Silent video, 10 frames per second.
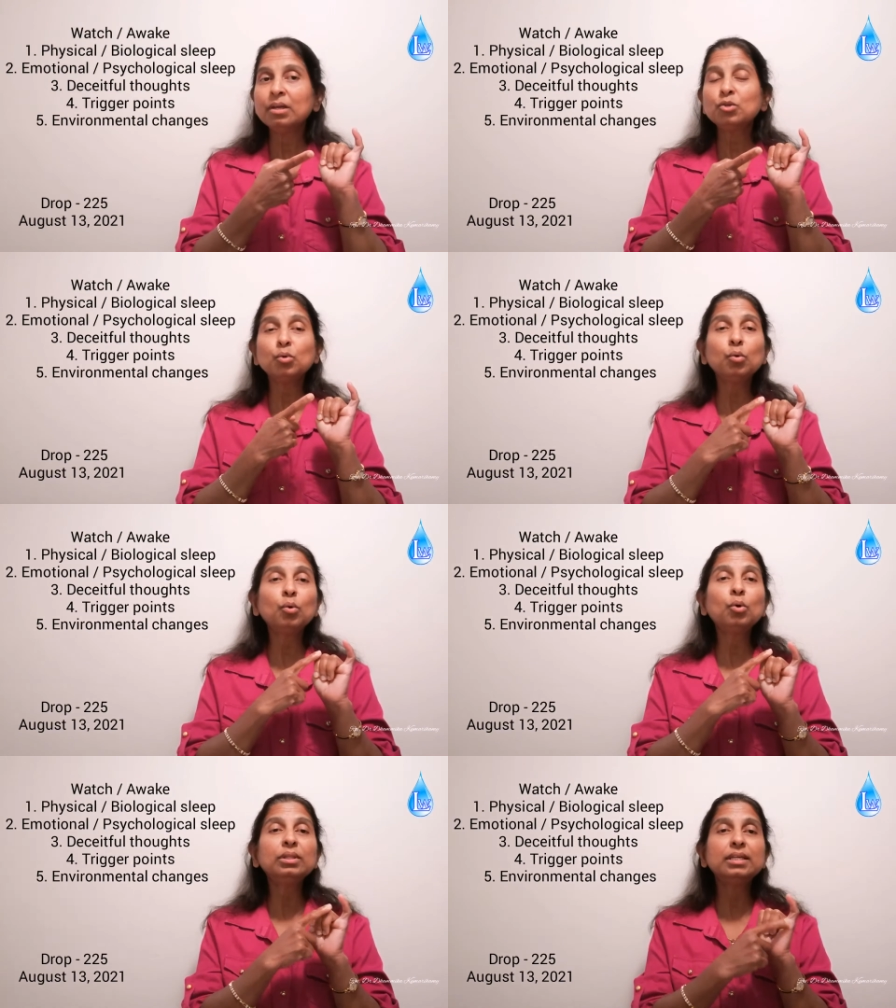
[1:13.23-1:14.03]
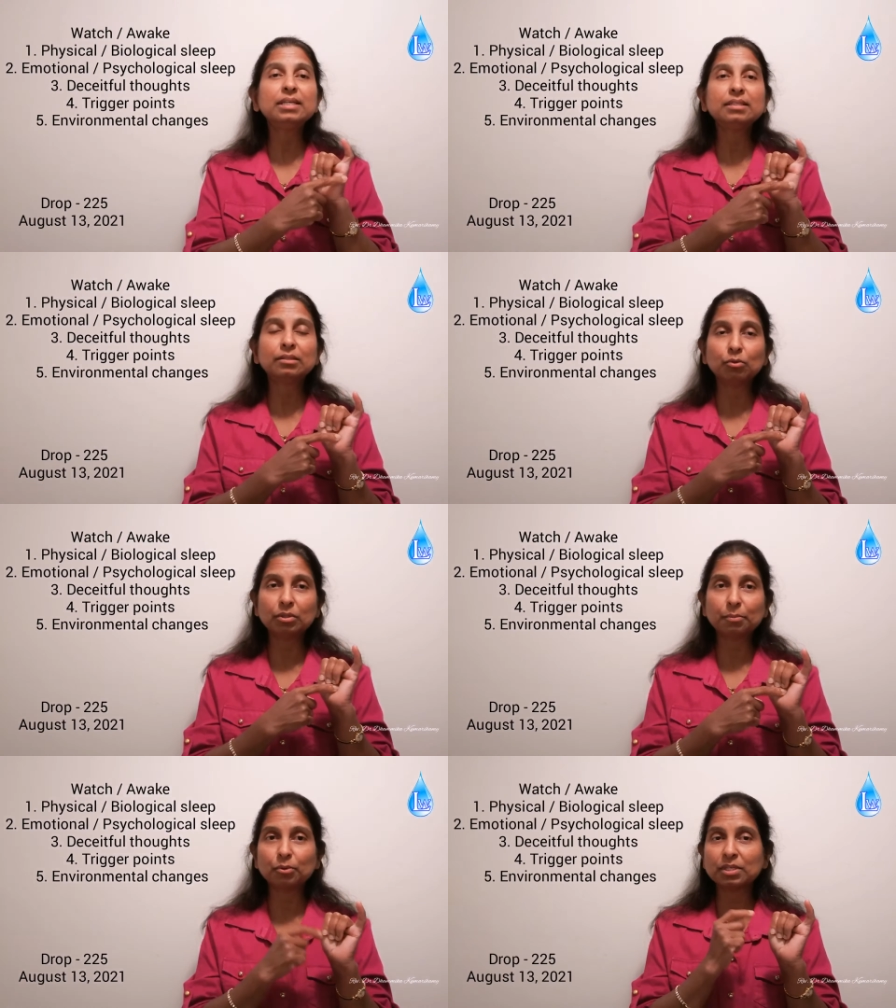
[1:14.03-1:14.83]
So all these
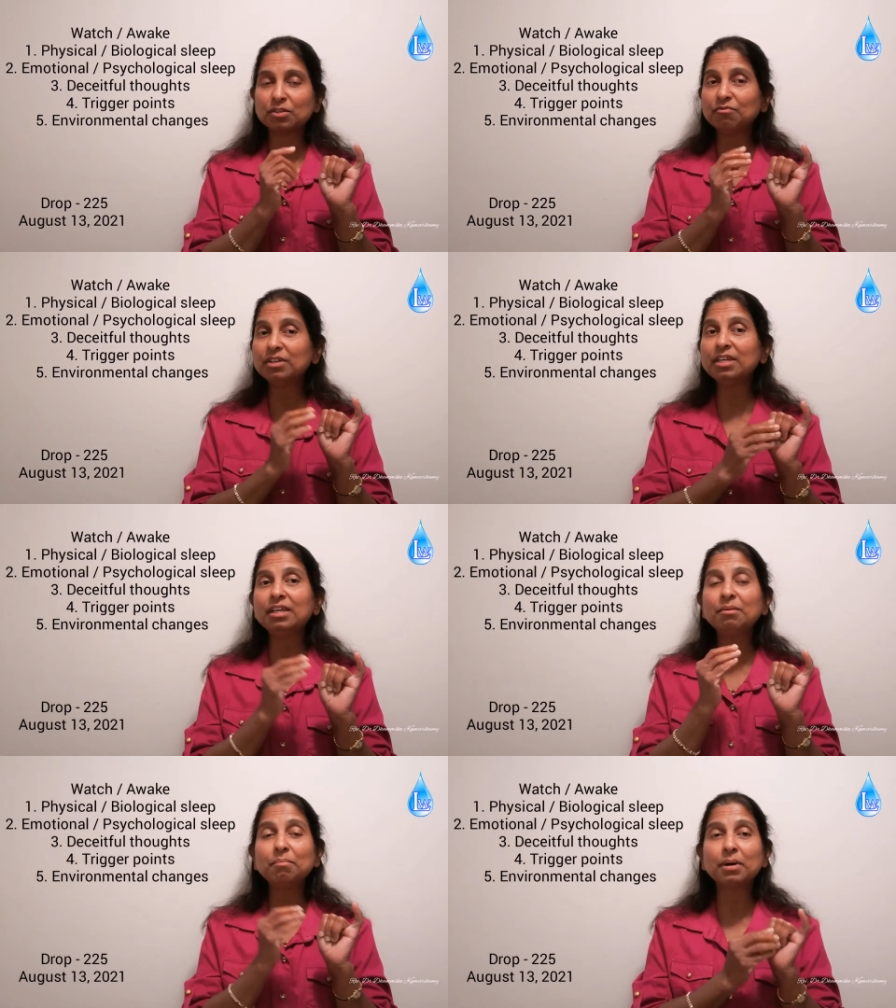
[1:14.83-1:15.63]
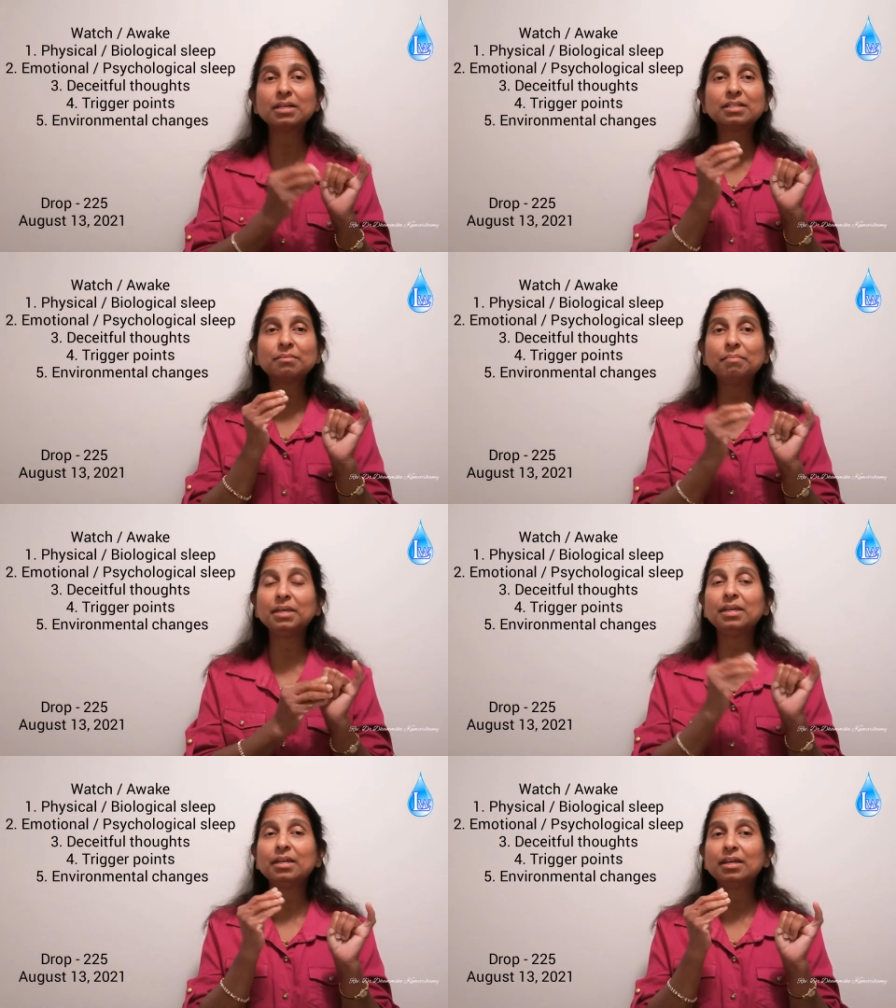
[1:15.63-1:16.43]
thought process, we must
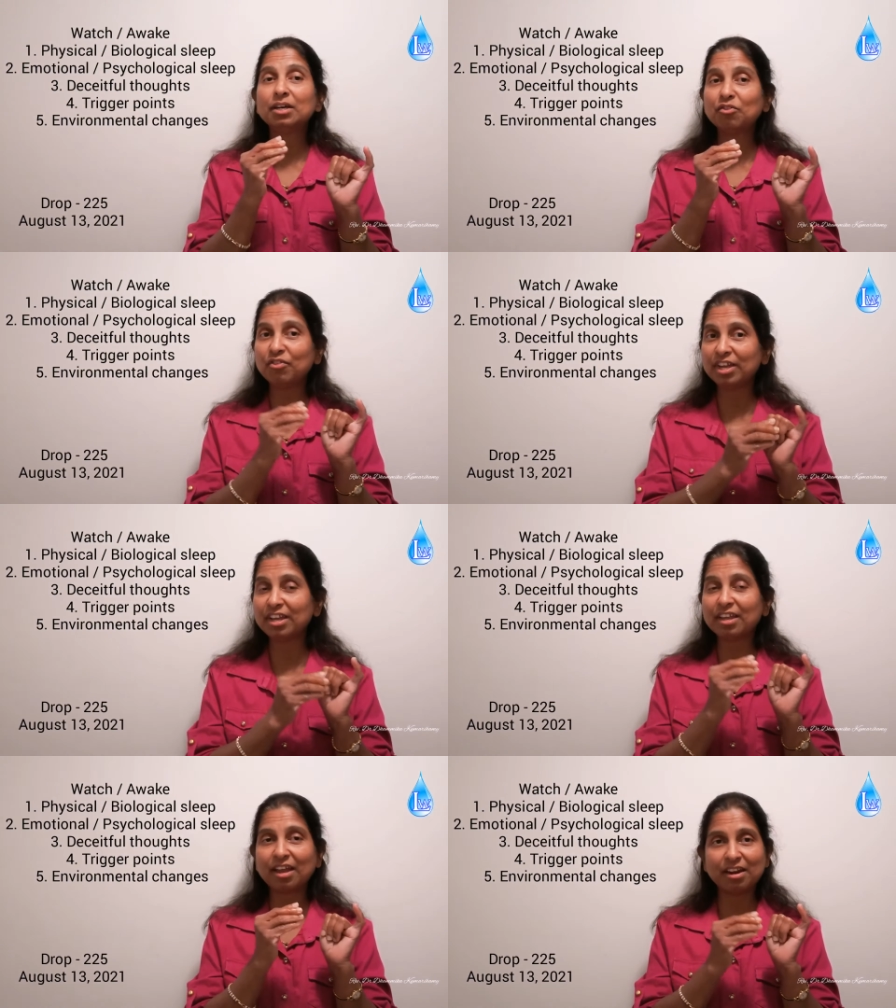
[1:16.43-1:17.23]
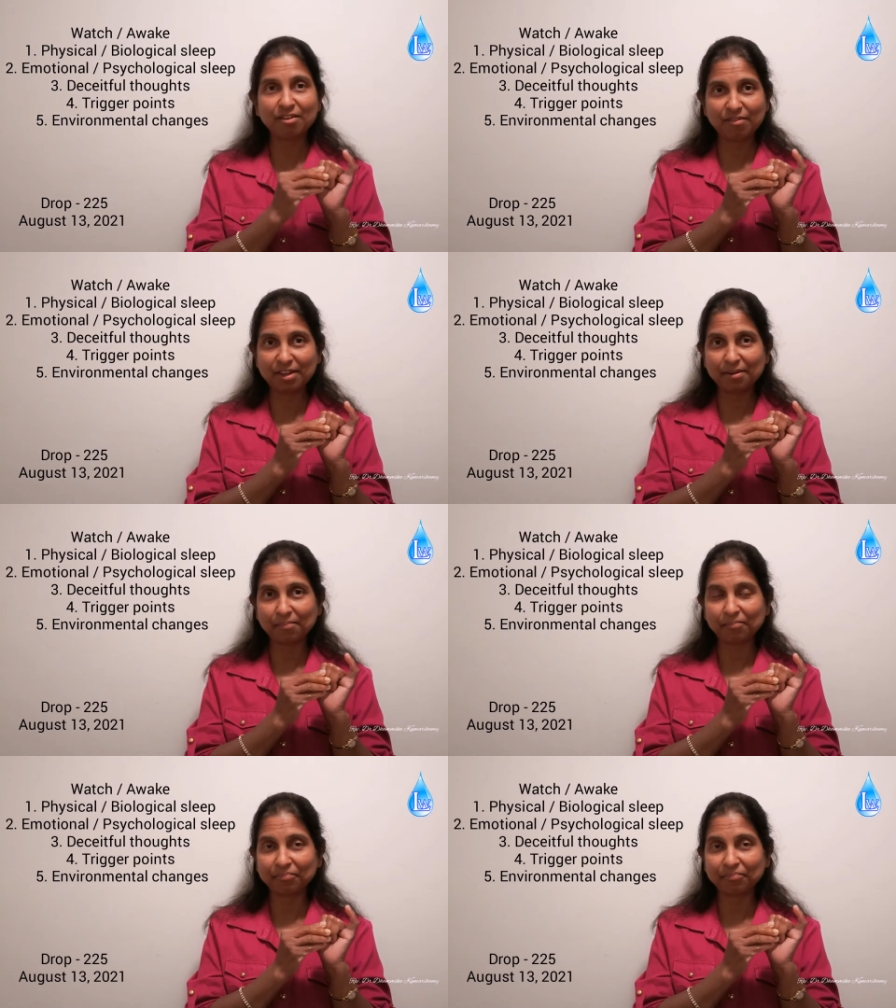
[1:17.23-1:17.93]
be awake and aware.